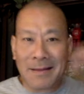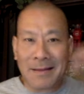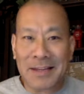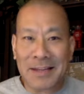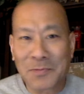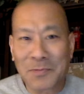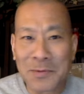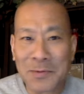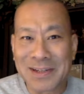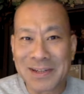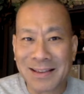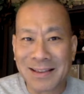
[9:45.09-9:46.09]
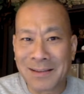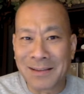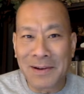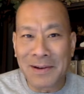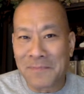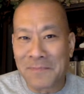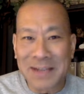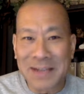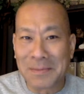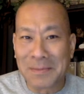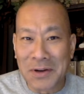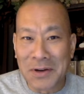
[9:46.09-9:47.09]
This one was a little bit of
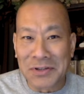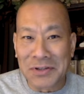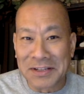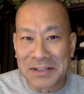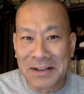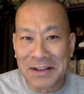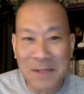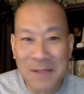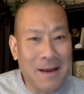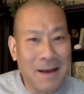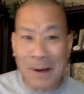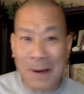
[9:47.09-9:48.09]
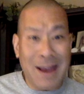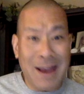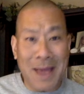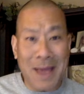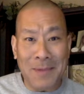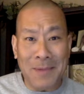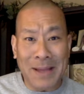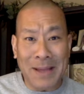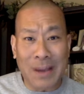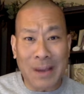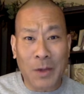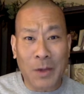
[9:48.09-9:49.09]
mixed emotions, huh? But I am happy about
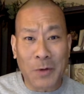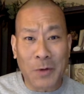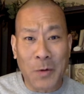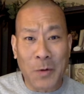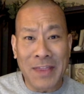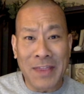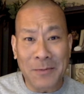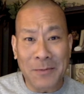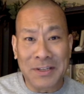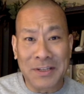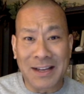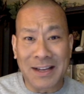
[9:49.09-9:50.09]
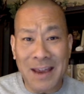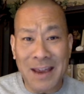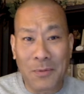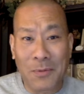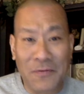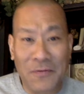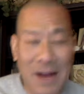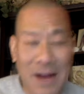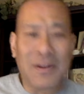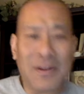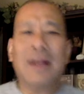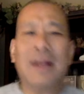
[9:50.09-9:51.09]
that 121. That was 8.5.
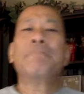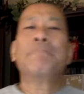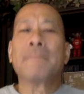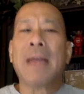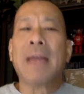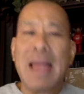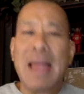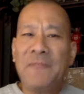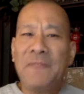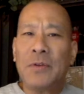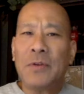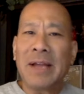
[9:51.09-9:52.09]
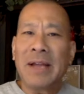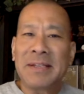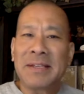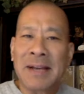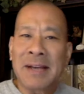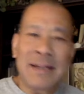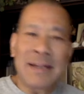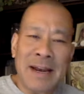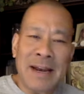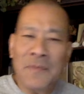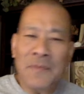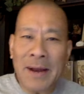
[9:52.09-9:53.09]
If you like this
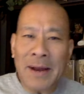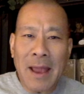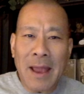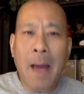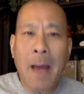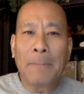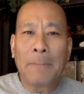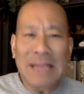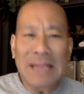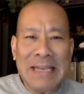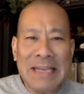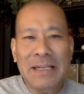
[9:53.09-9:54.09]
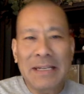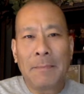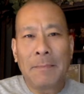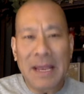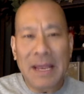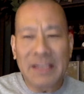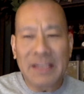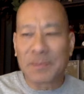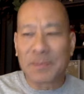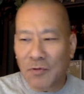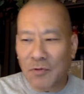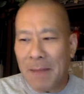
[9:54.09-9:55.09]
content, everybody, please hit the
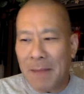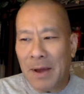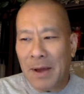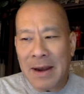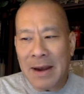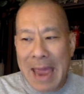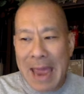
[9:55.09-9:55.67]
subscribe button.